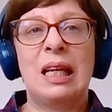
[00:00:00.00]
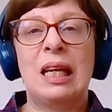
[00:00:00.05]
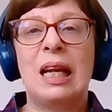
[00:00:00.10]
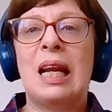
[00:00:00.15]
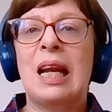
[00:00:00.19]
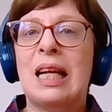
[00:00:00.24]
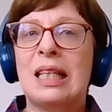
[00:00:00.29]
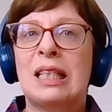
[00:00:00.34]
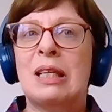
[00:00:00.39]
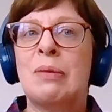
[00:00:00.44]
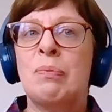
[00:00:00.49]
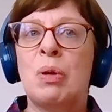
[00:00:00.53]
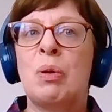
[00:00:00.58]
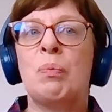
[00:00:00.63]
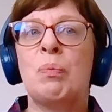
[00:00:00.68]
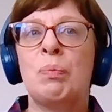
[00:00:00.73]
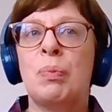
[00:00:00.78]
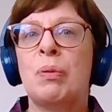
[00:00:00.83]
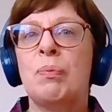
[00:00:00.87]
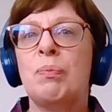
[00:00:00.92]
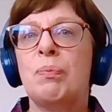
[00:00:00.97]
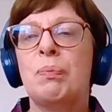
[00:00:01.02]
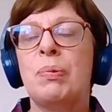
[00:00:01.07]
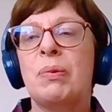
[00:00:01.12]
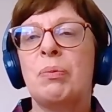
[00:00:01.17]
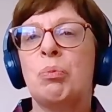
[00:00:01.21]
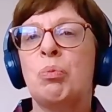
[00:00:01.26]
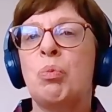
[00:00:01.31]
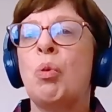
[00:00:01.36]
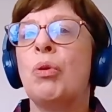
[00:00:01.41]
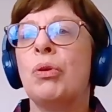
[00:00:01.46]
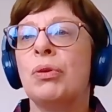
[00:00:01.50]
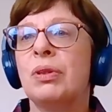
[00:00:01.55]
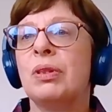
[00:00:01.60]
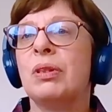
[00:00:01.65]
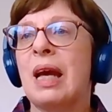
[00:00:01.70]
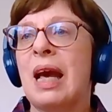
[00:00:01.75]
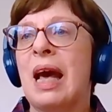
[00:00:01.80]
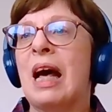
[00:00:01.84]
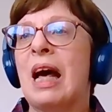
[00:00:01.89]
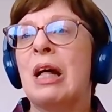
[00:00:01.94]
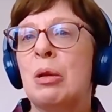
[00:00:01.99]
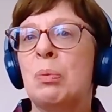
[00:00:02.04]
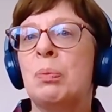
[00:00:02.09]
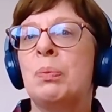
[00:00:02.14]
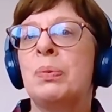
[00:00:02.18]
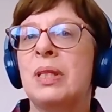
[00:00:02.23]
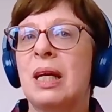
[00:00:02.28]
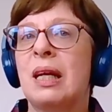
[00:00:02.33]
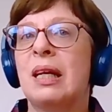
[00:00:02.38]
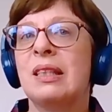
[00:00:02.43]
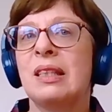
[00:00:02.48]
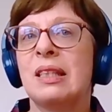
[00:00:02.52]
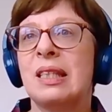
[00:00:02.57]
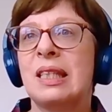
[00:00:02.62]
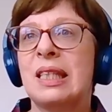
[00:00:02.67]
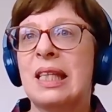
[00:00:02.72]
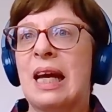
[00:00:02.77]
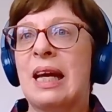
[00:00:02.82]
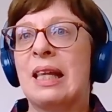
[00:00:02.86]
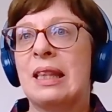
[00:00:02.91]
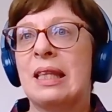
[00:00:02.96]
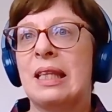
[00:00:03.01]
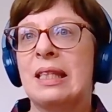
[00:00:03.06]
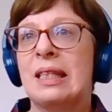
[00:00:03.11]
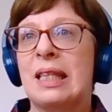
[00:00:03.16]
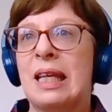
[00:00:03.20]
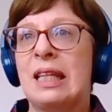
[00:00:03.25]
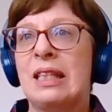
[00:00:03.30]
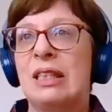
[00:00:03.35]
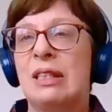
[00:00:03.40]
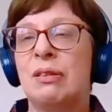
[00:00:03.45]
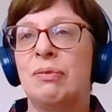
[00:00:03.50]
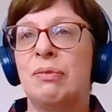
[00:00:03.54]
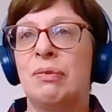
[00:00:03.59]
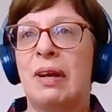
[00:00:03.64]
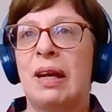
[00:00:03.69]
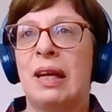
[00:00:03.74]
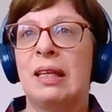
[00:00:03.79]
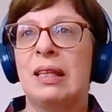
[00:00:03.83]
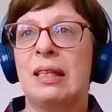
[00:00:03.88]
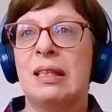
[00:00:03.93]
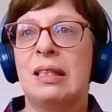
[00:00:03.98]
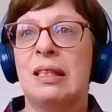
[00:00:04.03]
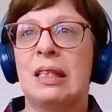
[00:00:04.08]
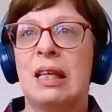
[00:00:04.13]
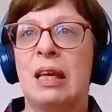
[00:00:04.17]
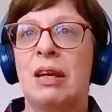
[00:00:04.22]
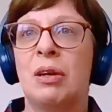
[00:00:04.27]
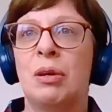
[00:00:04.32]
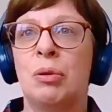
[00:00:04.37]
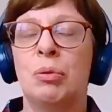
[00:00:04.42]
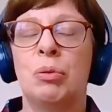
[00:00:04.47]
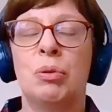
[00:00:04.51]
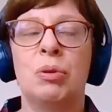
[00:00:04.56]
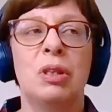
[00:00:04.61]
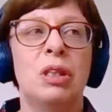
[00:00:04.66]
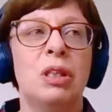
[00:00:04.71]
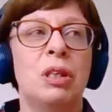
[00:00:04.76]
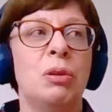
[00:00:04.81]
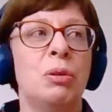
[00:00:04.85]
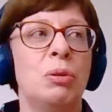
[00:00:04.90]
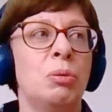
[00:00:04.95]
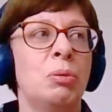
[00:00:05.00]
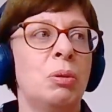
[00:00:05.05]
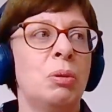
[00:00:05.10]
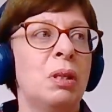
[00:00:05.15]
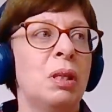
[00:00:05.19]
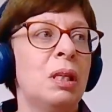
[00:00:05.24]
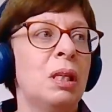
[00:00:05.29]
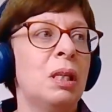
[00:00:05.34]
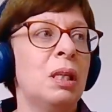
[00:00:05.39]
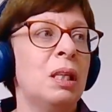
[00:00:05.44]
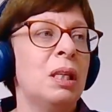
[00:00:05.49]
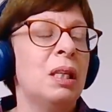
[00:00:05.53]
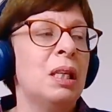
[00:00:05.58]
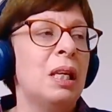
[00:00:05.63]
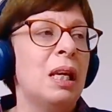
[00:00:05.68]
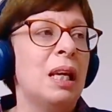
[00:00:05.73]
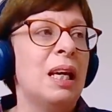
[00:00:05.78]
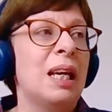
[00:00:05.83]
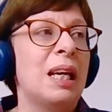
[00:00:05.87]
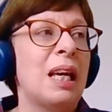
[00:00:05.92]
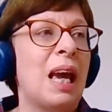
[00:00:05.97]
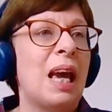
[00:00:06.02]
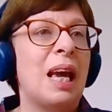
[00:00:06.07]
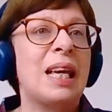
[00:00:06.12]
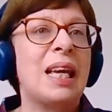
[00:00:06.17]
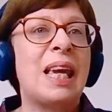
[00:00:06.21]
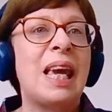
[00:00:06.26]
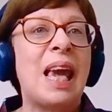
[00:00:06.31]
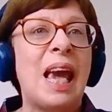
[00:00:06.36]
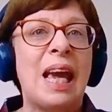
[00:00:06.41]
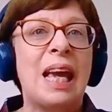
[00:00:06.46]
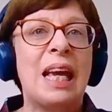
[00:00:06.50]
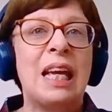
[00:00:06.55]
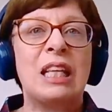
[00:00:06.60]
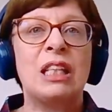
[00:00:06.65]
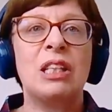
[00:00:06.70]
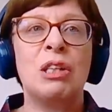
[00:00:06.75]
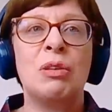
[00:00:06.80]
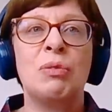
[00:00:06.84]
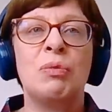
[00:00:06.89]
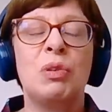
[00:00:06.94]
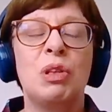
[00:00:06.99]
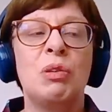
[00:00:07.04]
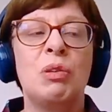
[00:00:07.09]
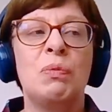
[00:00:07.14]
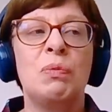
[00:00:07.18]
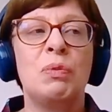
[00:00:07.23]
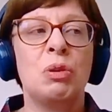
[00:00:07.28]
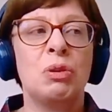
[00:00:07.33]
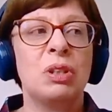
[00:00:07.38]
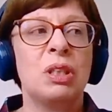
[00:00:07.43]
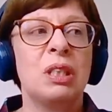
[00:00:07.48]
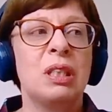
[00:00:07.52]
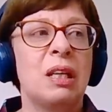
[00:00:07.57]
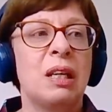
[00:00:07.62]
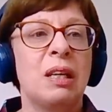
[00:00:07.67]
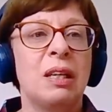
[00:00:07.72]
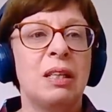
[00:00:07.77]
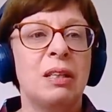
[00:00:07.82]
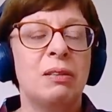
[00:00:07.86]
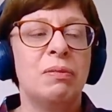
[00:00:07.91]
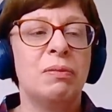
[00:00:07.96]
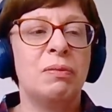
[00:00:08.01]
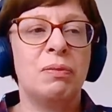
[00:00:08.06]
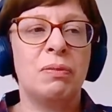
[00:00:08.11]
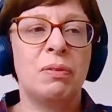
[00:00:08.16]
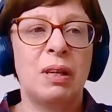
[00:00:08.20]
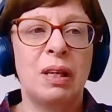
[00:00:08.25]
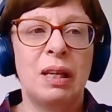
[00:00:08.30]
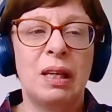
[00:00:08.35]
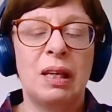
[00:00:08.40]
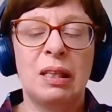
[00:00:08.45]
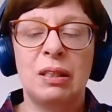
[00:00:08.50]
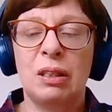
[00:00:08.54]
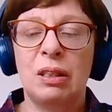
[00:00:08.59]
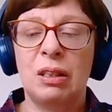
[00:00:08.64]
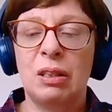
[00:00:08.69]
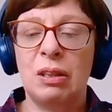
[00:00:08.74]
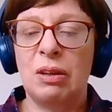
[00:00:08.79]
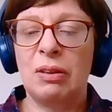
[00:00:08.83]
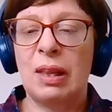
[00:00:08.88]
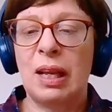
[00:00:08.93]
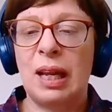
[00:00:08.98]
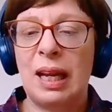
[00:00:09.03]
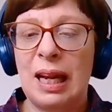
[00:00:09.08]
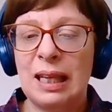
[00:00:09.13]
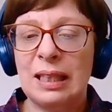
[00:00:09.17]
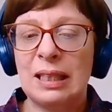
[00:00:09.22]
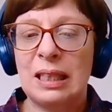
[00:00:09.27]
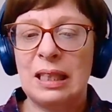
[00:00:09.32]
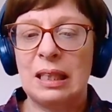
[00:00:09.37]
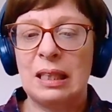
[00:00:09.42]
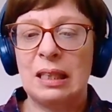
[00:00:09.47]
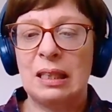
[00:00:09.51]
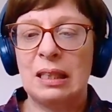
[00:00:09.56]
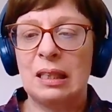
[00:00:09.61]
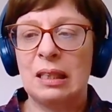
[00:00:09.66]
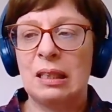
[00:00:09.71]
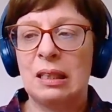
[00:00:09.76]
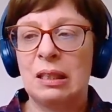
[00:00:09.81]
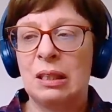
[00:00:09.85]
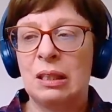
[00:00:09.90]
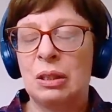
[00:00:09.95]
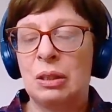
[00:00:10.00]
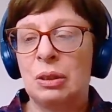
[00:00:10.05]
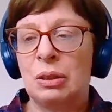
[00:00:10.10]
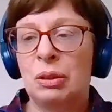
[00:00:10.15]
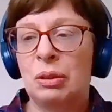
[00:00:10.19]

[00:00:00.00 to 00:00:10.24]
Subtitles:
in Latin, but want help to understand this interface. So you, again, you've got a kind of, you know, the Latin